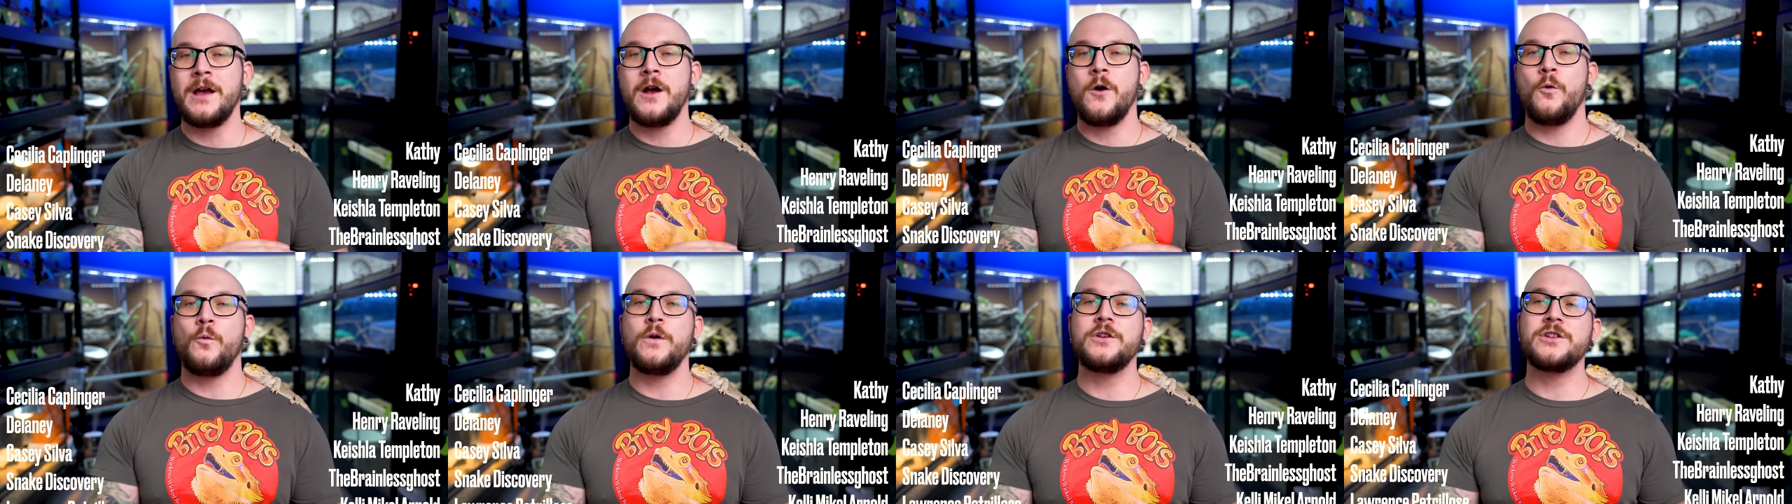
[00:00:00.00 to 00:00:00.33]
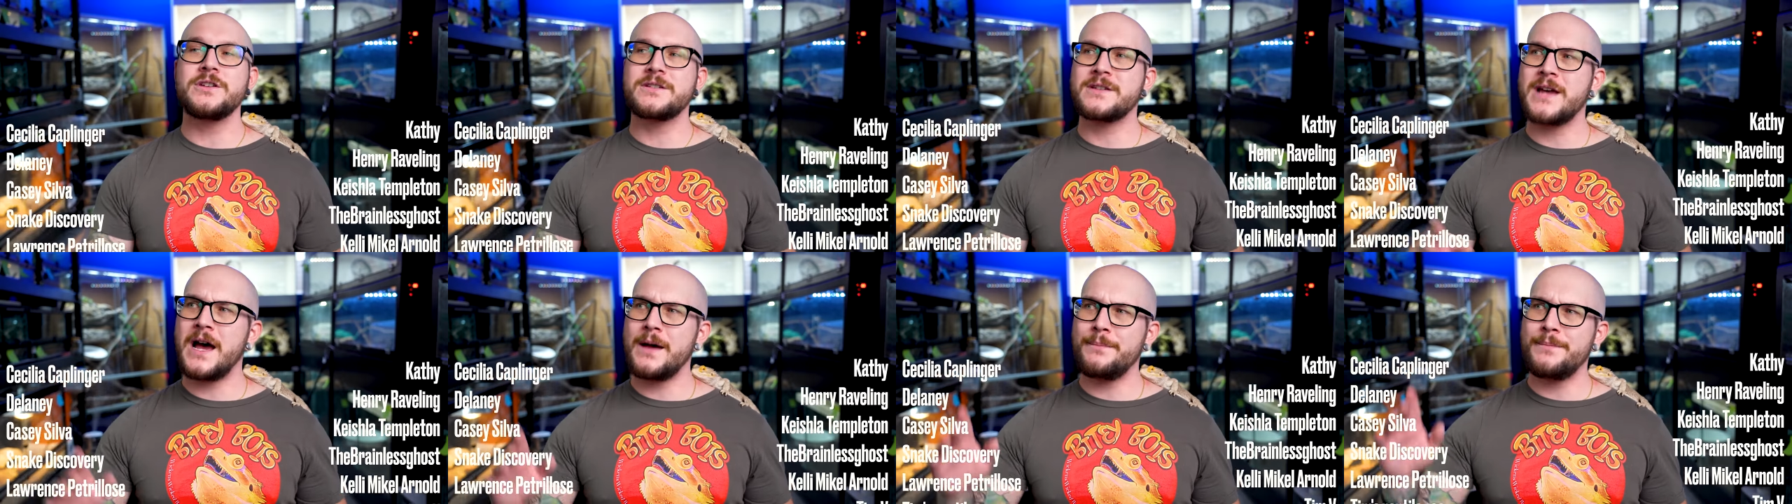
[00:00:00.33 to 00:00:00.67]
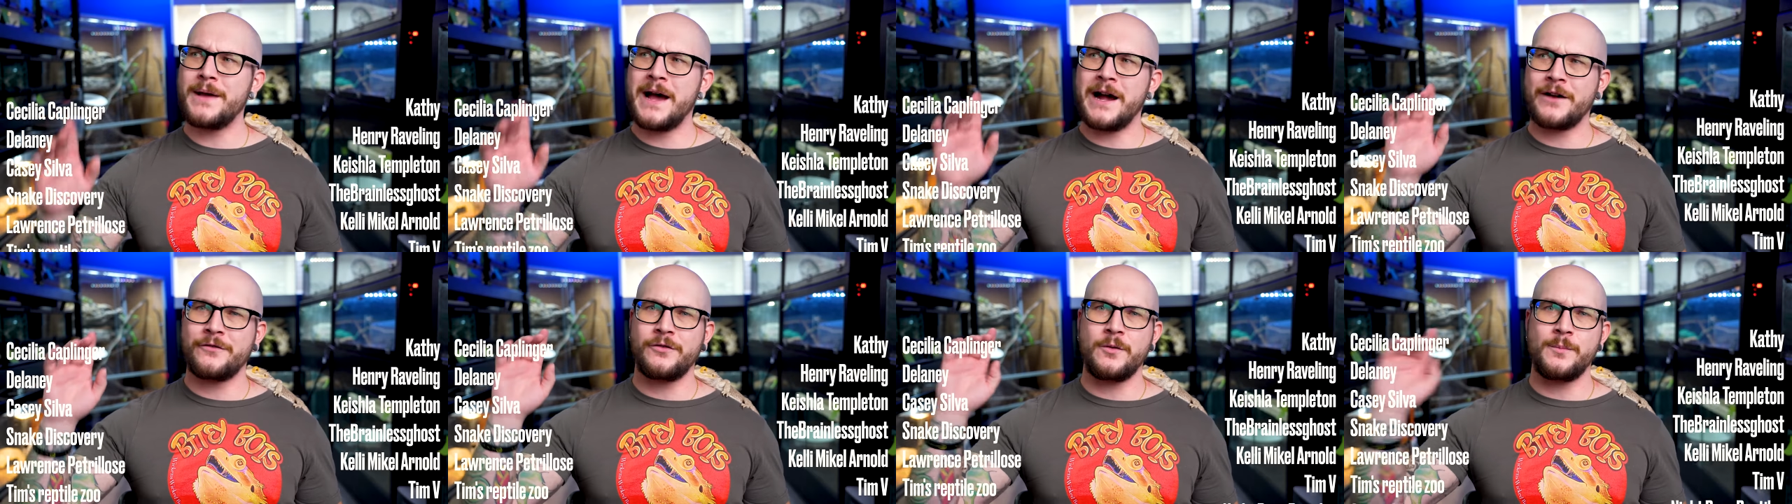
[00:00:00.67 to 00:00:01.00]
We just got
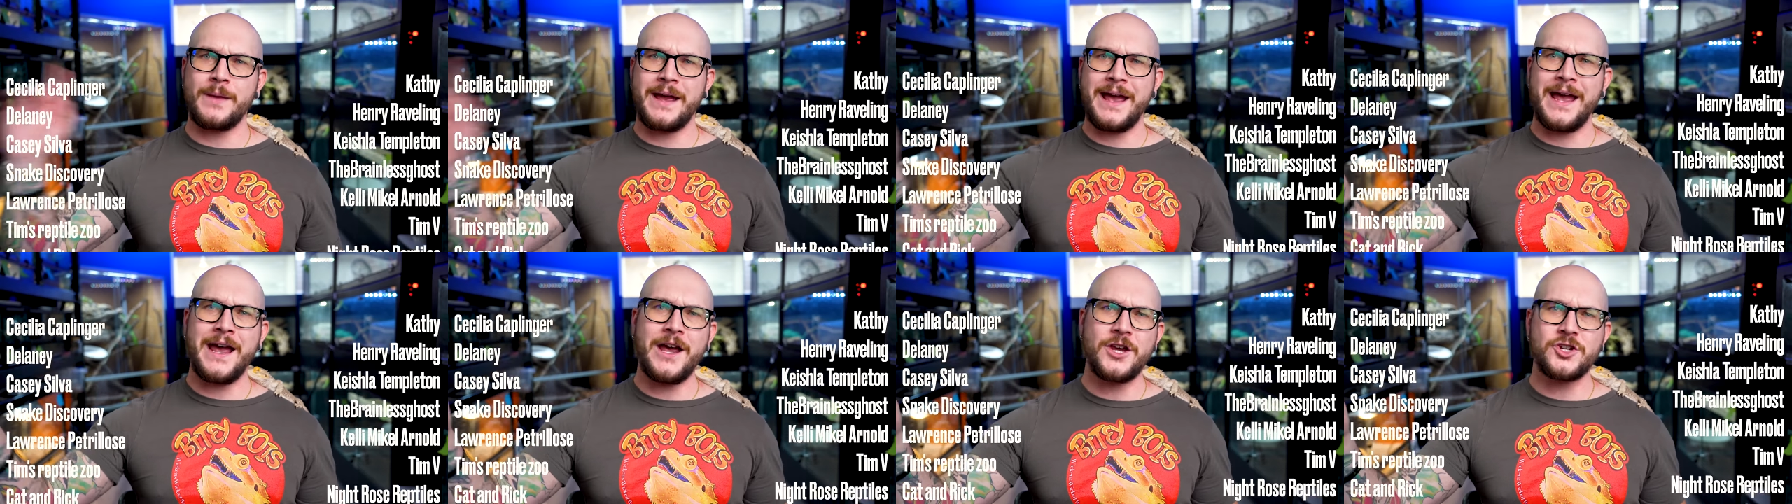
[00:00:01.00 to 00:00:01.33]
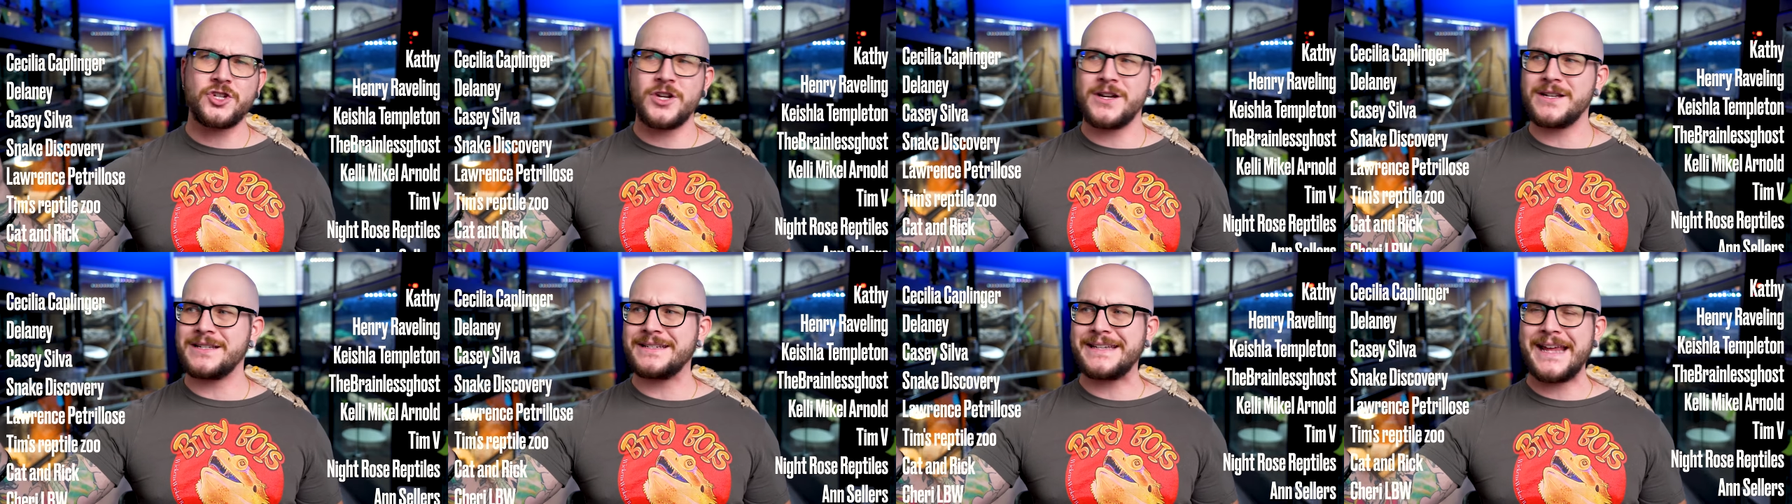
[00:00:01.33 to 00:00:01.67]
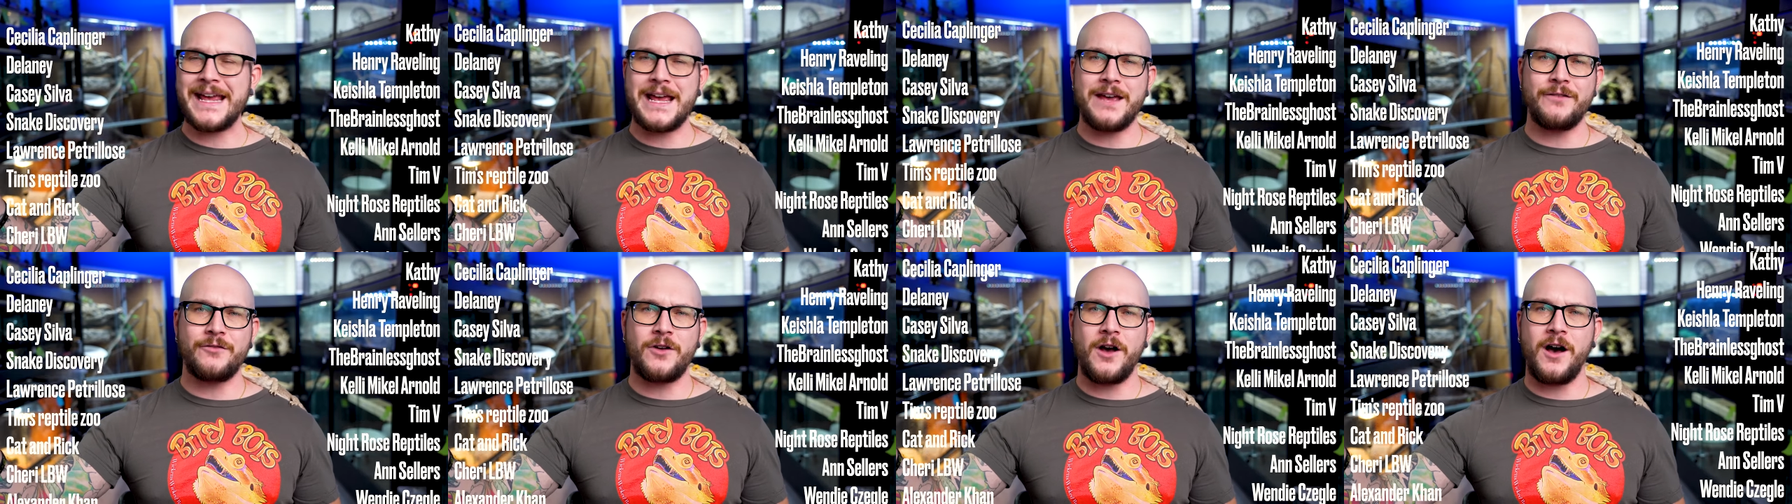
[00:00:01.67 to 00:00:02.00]
back from Asia,
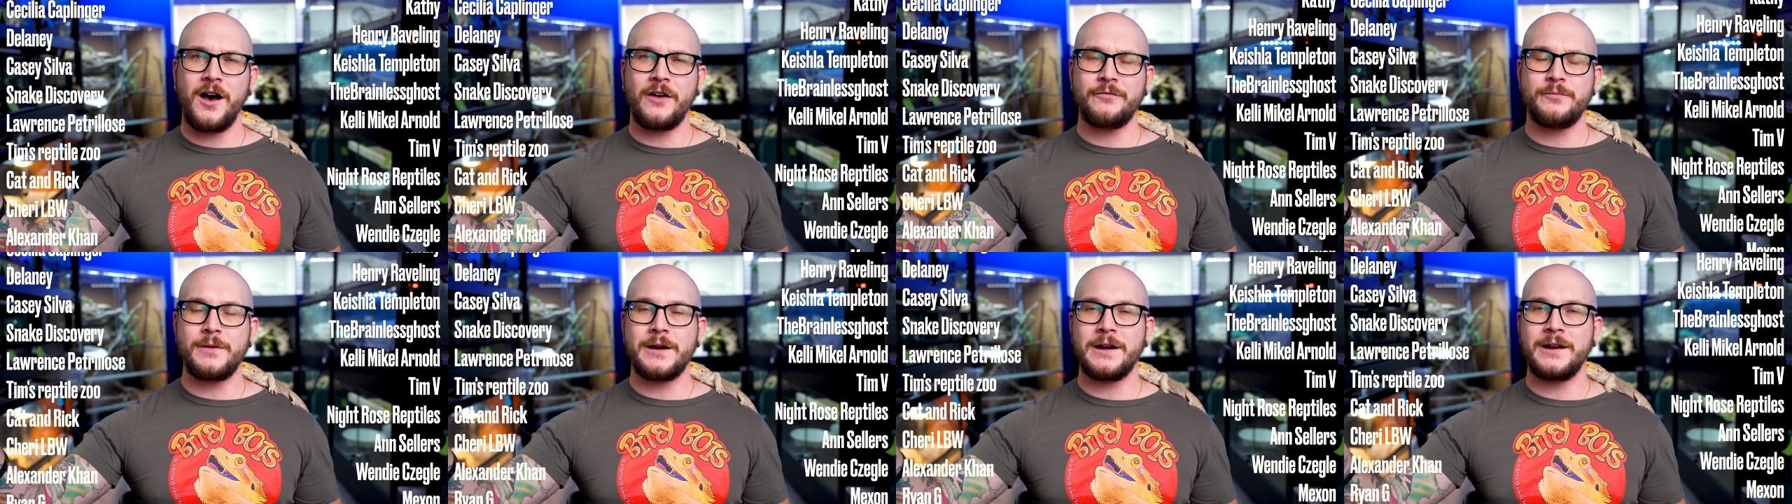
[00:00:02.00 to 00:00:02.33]
Dave Kaufman